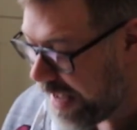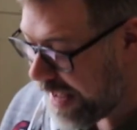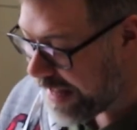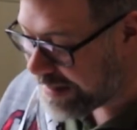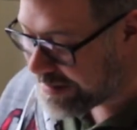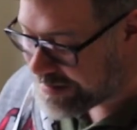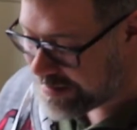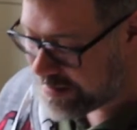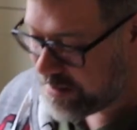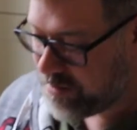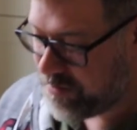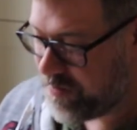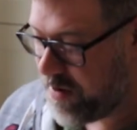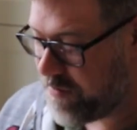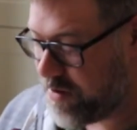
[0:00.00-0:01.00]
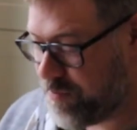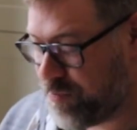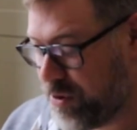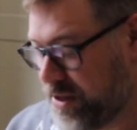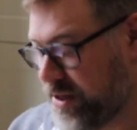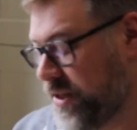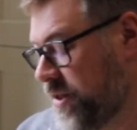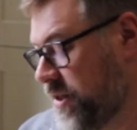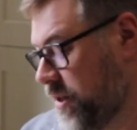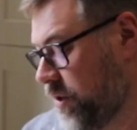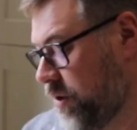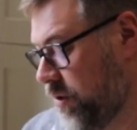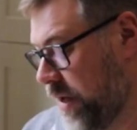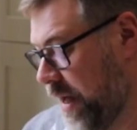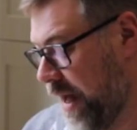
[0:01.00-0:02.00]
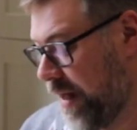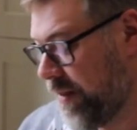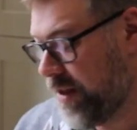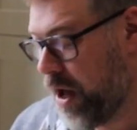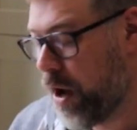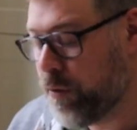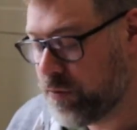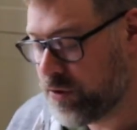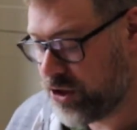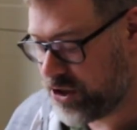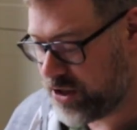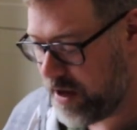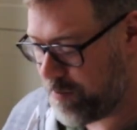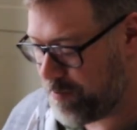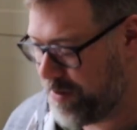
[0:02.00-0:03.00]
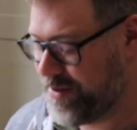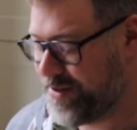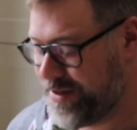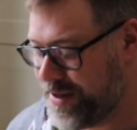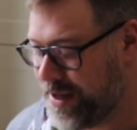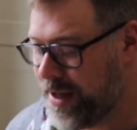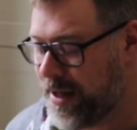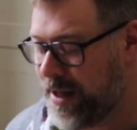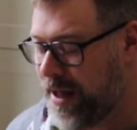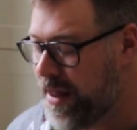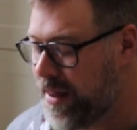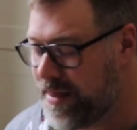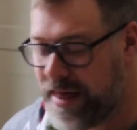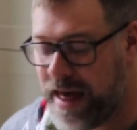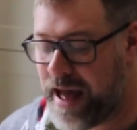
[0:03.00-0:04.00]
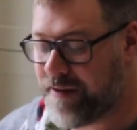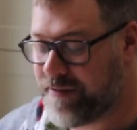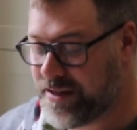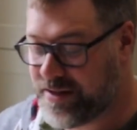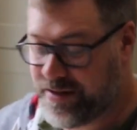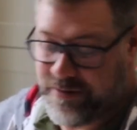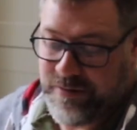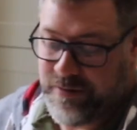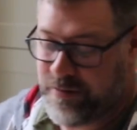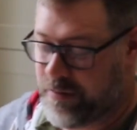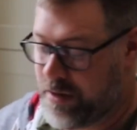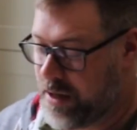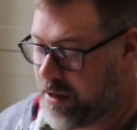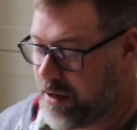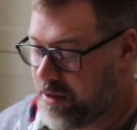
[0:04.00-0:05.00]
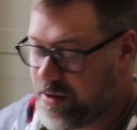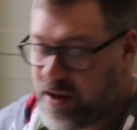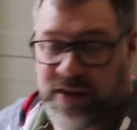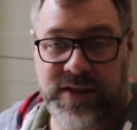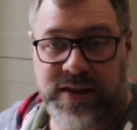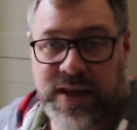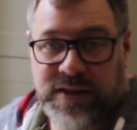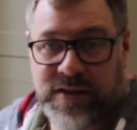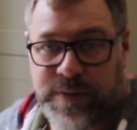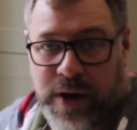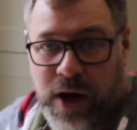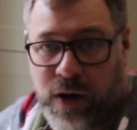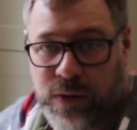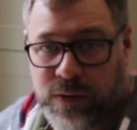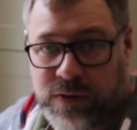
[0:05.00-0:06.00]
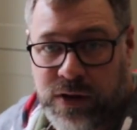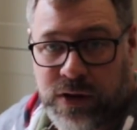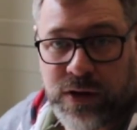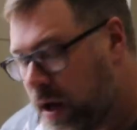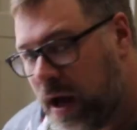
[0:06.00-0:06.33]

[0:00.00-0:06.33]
And it's very pretty to look at. The ownership is there. It's a nice thing to behold.